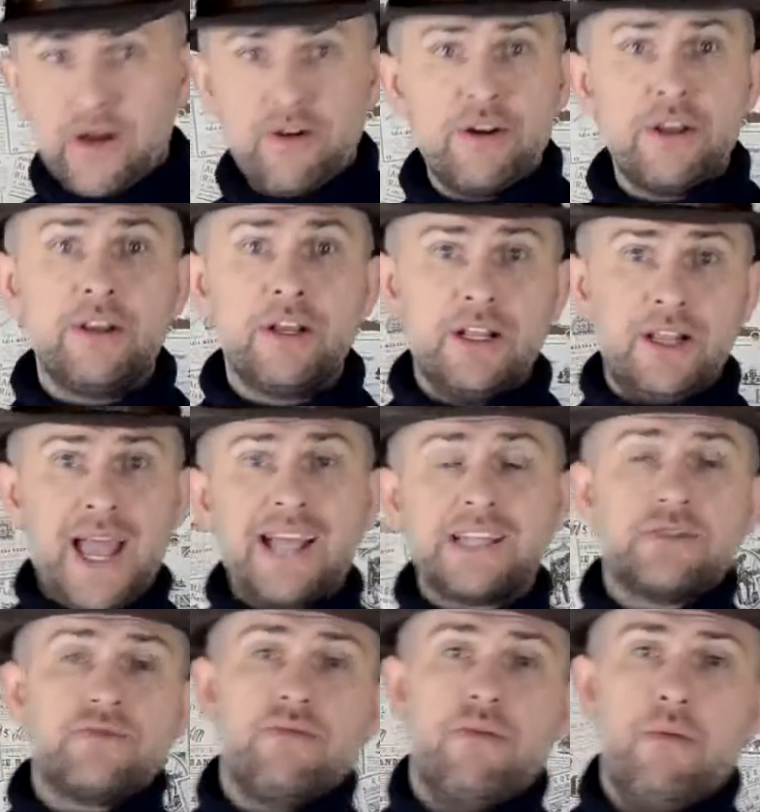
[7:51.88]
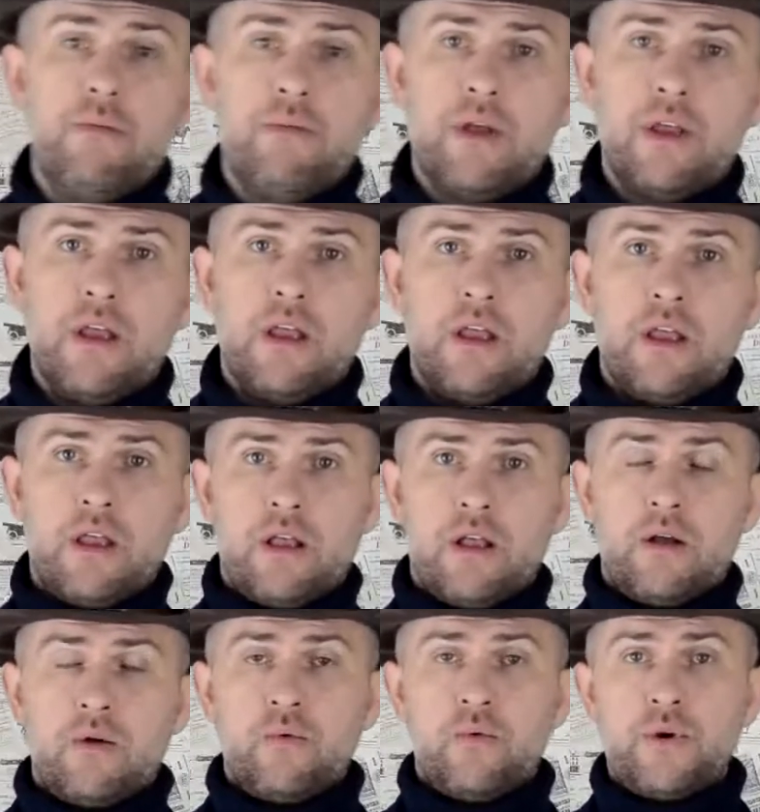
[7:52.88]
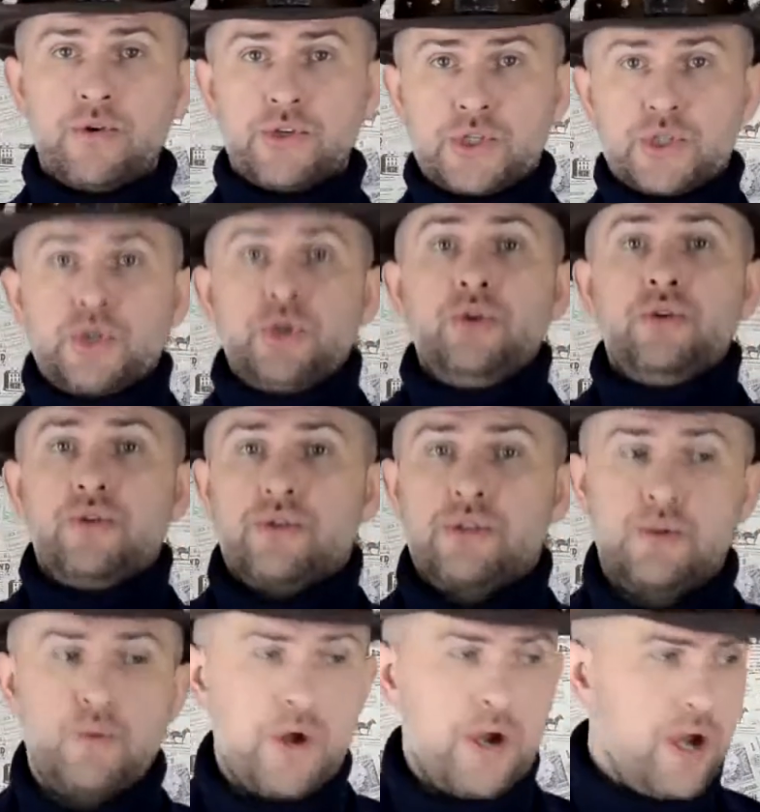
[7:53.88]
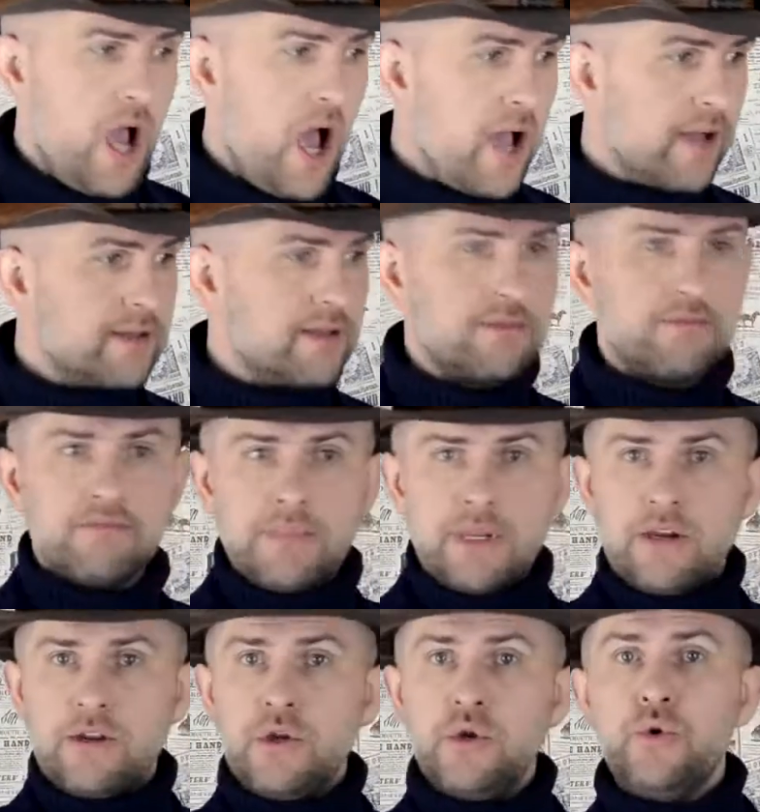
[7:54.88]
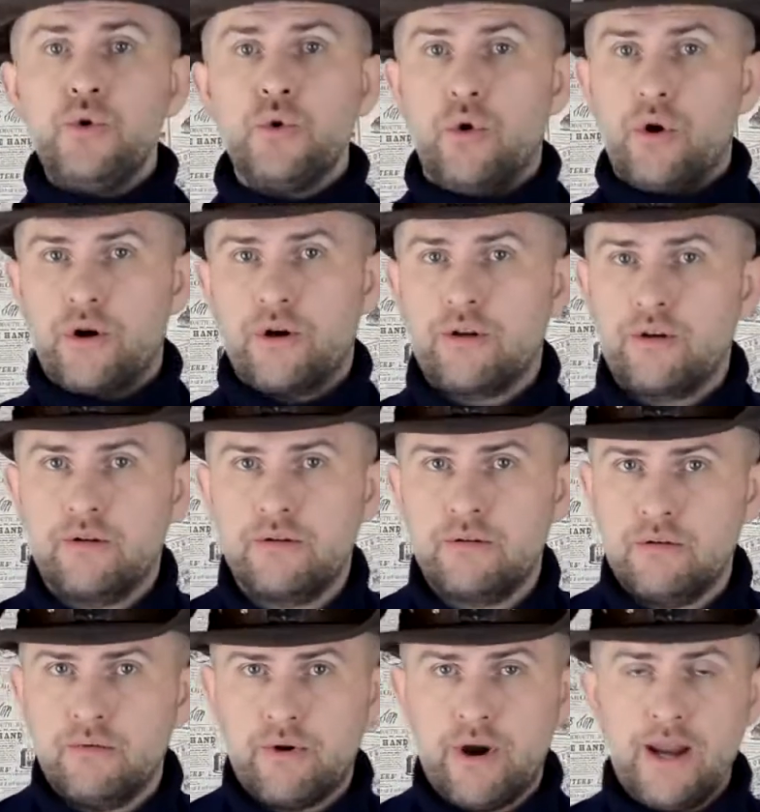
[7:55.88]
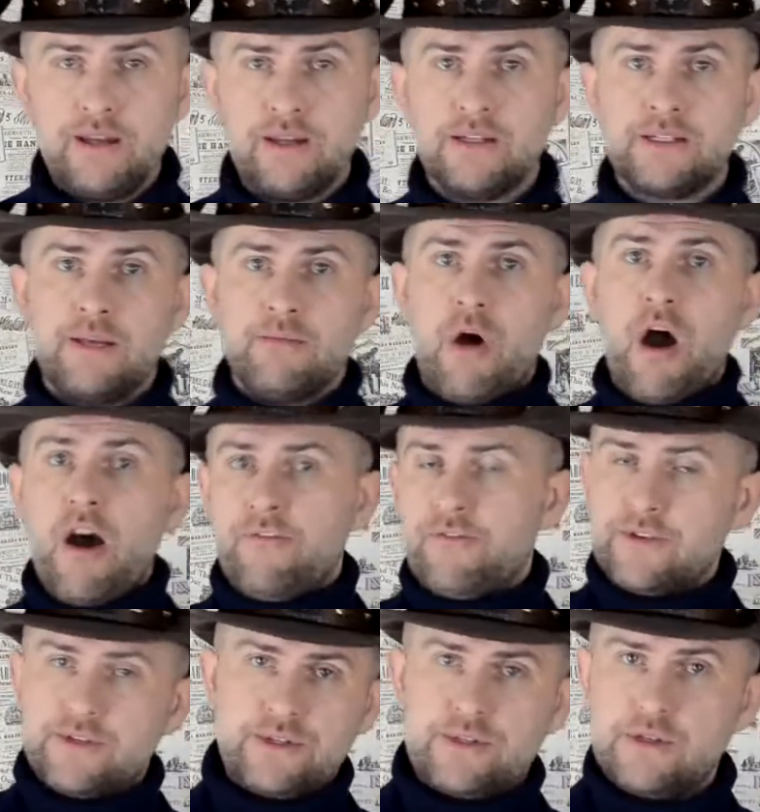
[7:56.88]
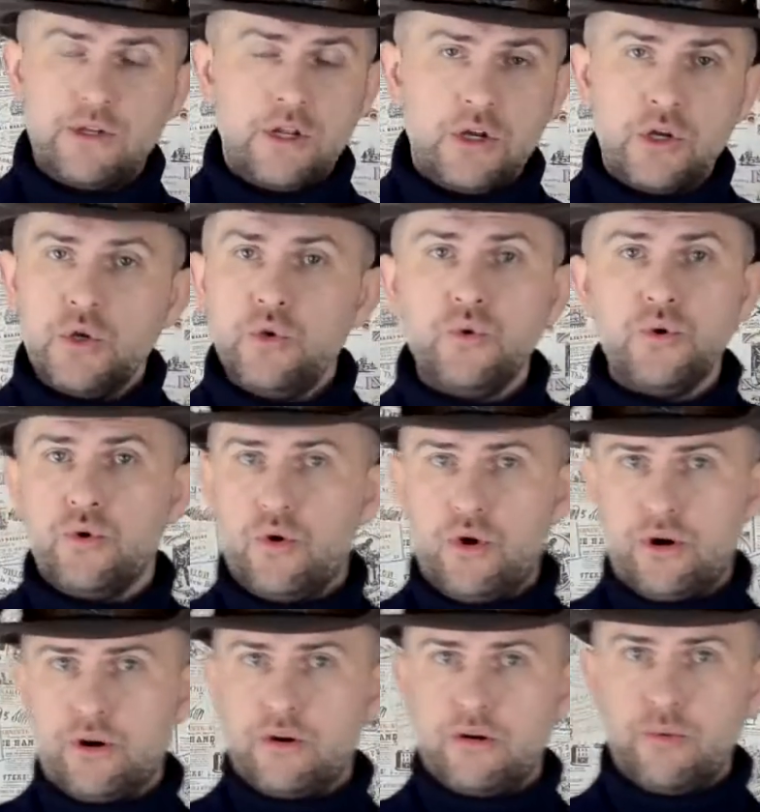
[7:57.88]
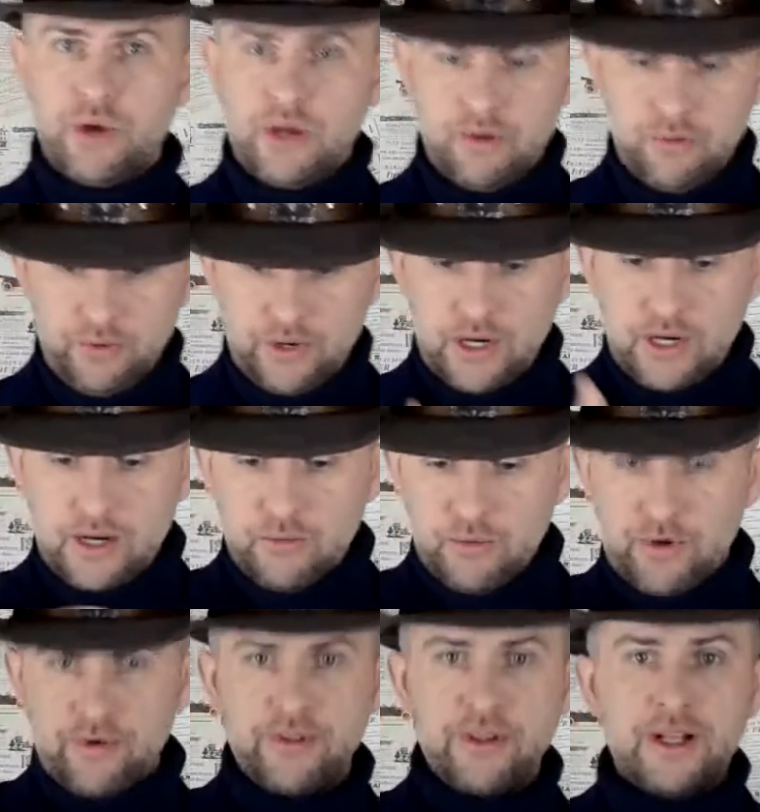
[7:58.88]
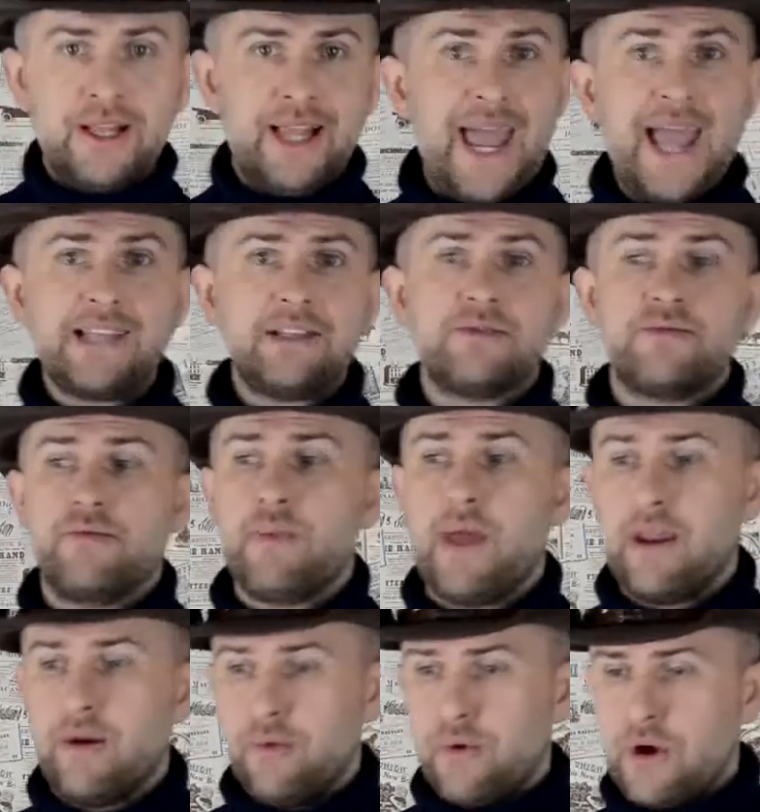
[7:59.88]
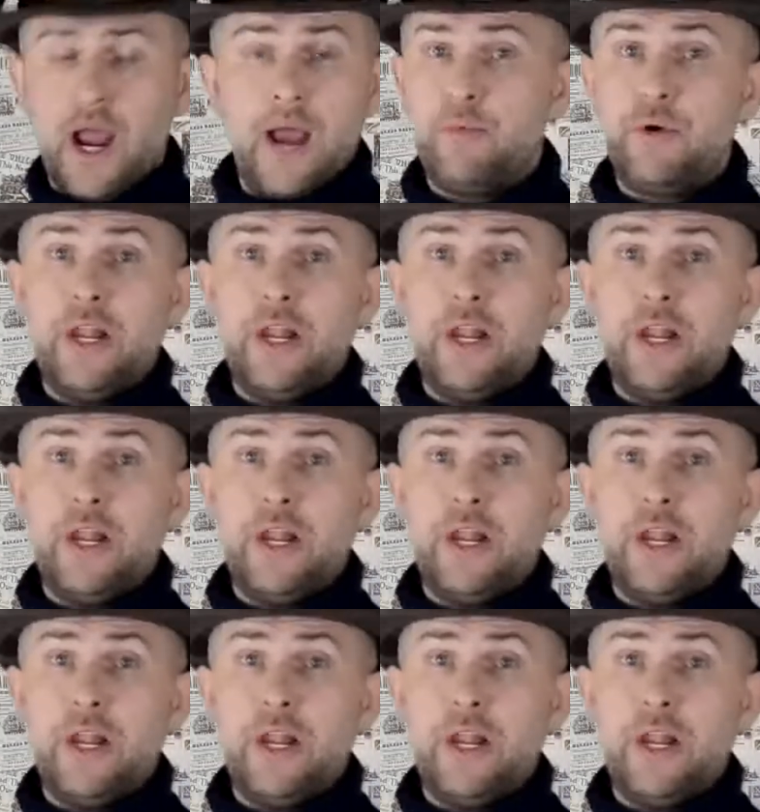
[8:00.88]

are in the classroom. We're students. We're not in New York, right? In some office in New York. We're in the classroom, and we're